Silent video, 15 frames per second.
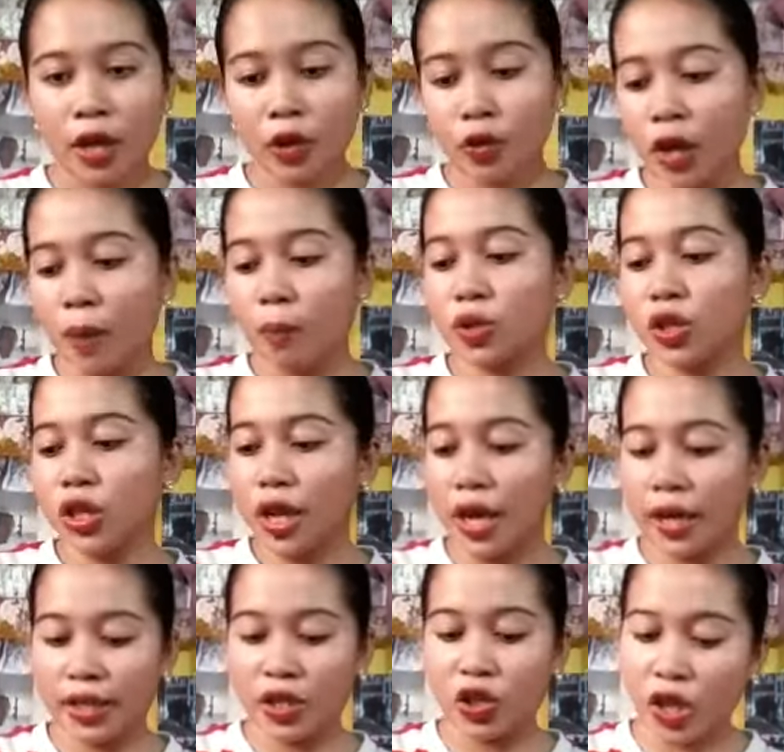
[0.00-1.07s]
natugyapon siya,
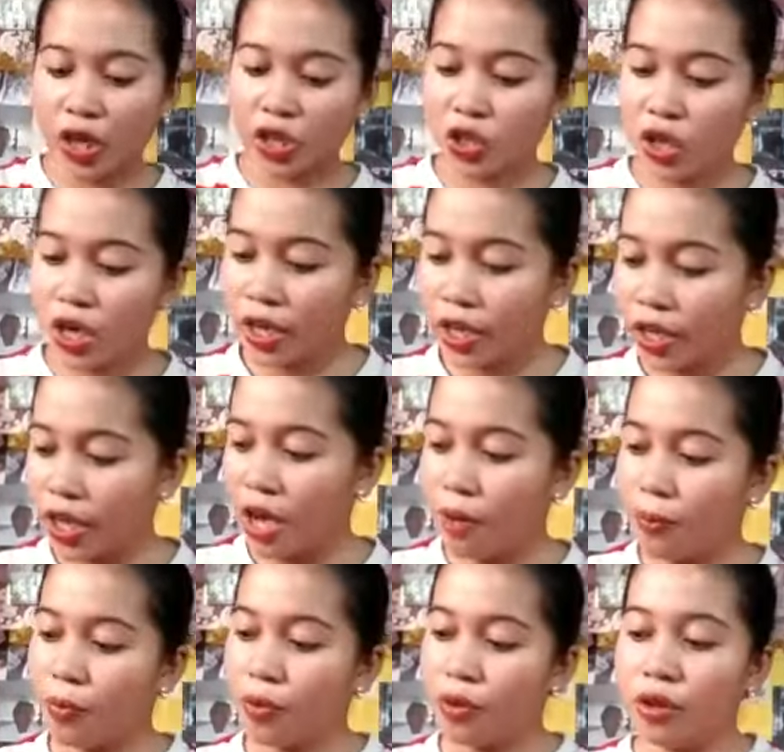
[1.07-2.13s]
guys. Jacket
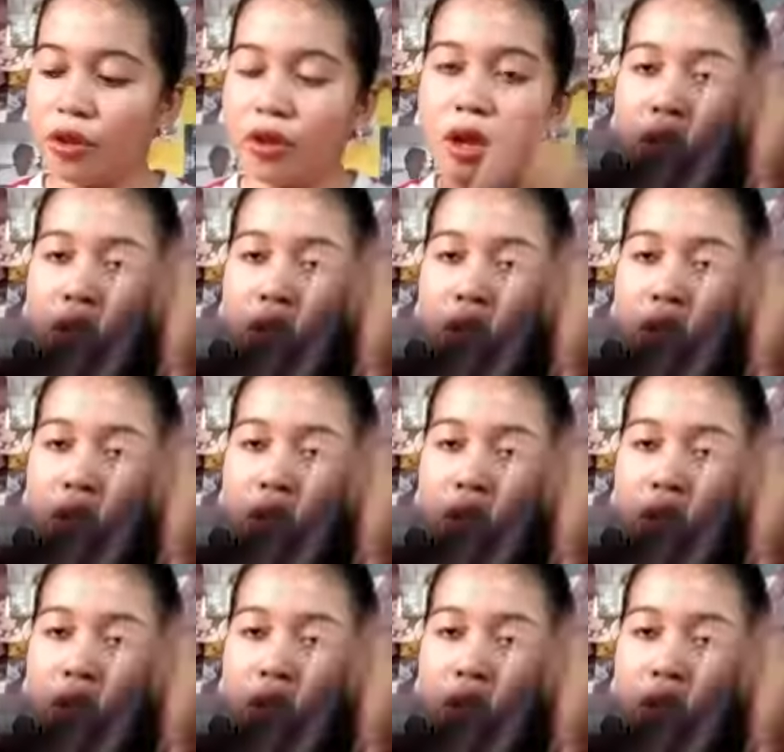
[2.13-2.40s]
gihapon.